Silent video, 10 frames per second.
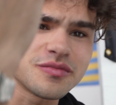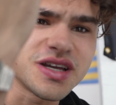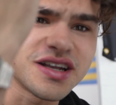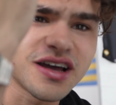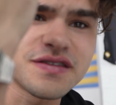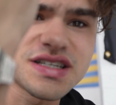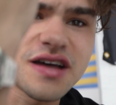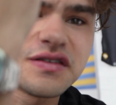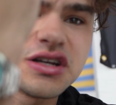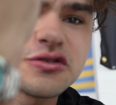me, and I have a
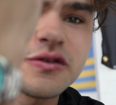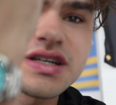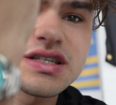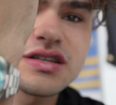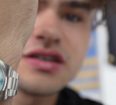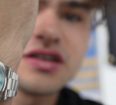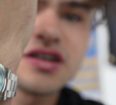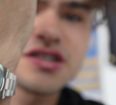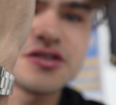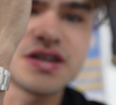7-inch wrist.
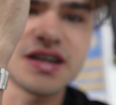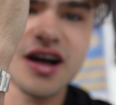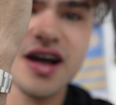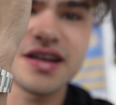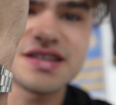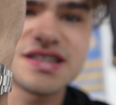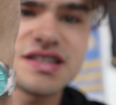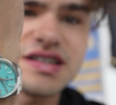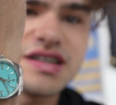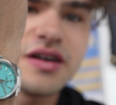So you can kind of
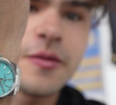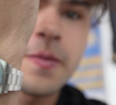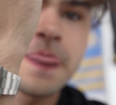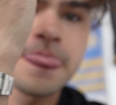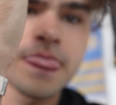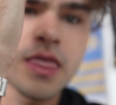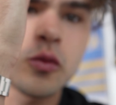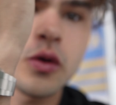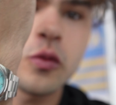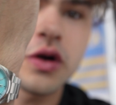see
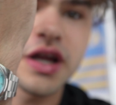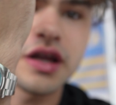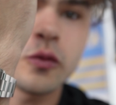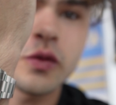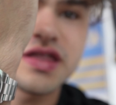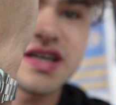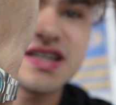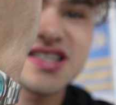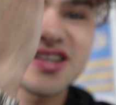what we're getting with this.